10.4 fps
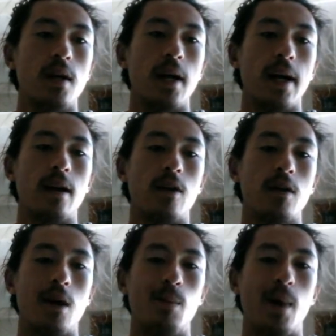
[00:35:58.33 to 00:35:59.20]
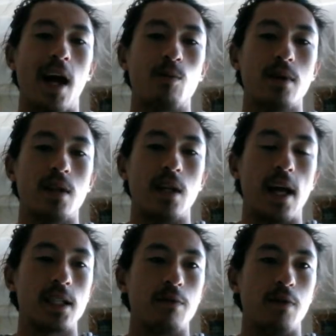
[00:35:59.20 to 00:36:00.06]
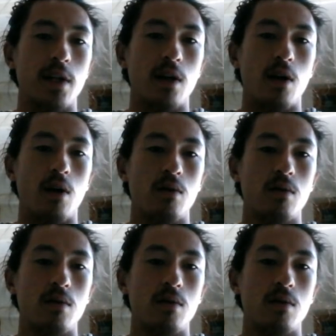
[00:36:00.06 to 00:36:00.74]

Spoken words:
and I'll come back with the next video.